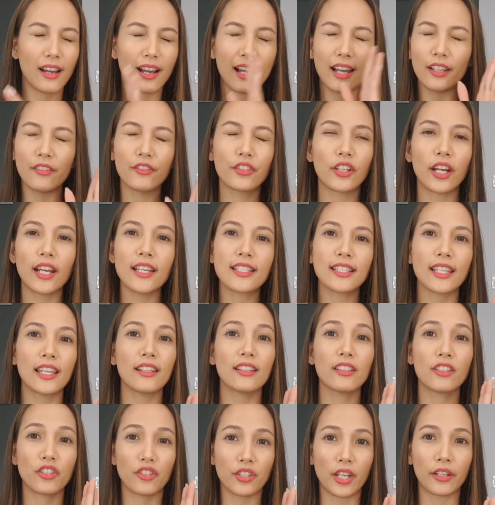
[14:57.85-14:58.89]
I have dry
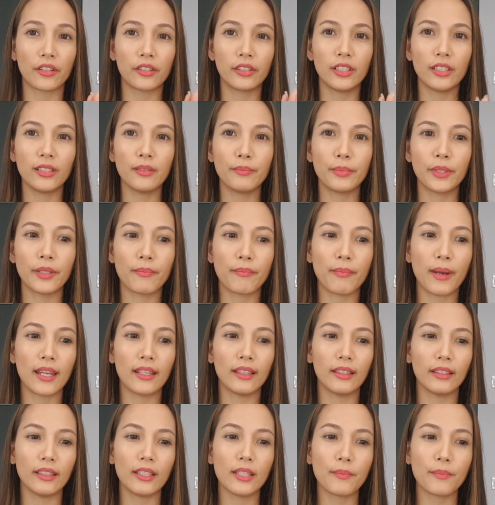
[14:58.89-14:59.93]
skin in general, but
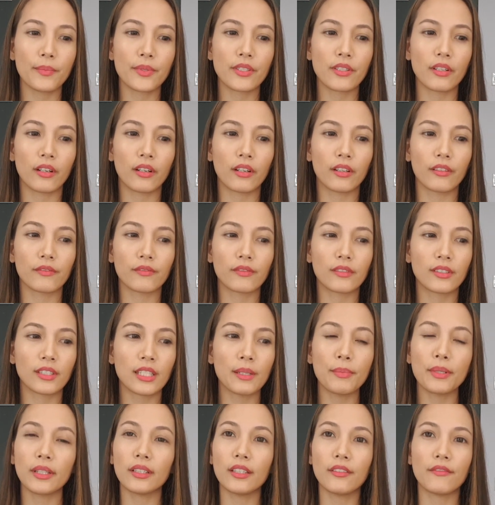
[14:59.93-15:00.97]
my lips are
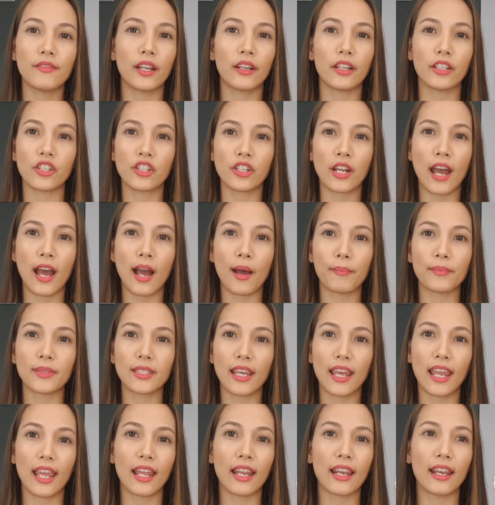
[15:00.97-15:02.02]
typically very chapped,
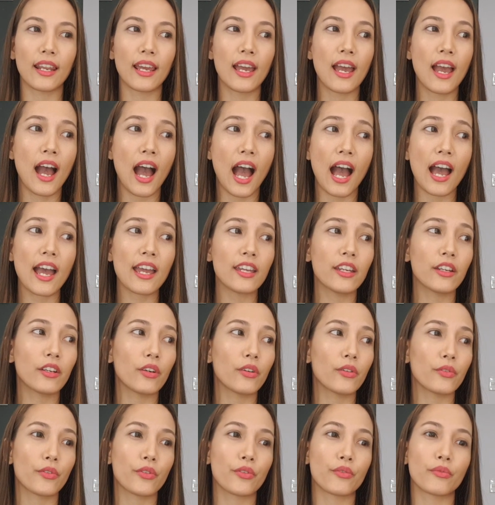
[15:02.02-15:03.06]
and I
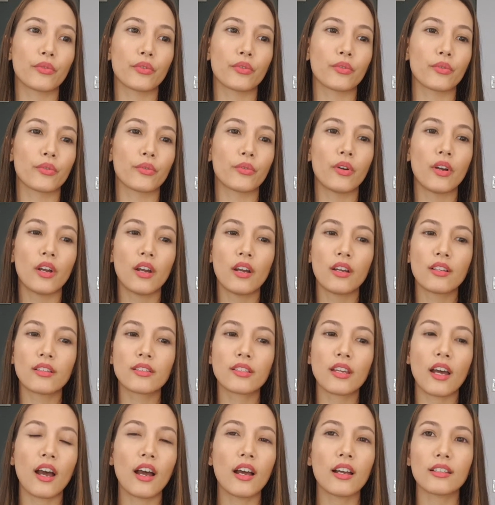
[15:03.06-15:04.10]
go through
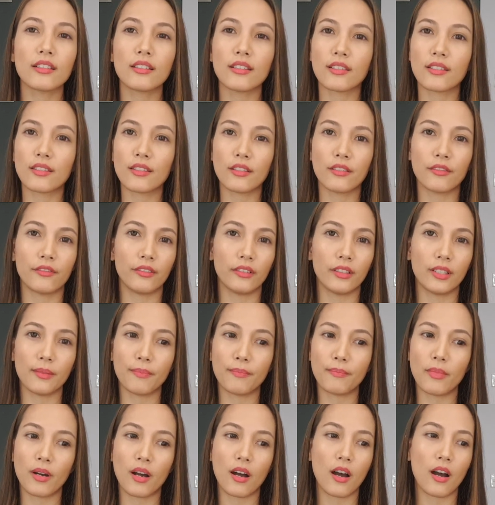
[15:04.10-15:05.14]
tons of
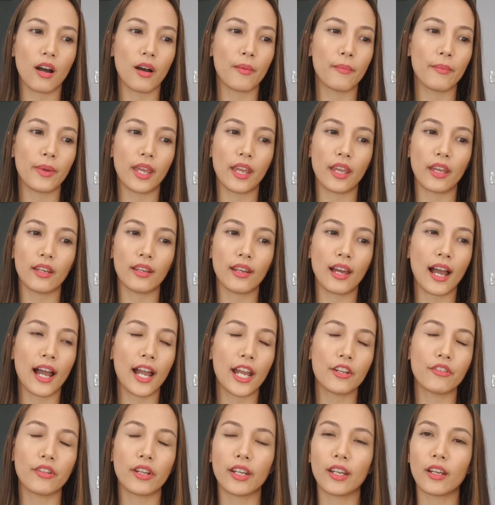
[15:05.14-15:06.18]
lip balm and
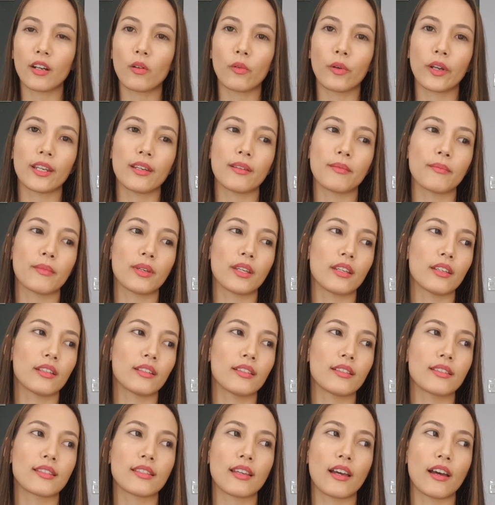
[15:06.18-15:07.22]
hydrating
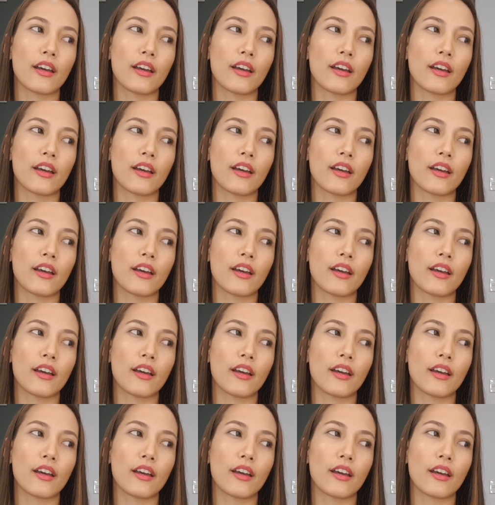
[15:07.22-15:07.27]
ointments.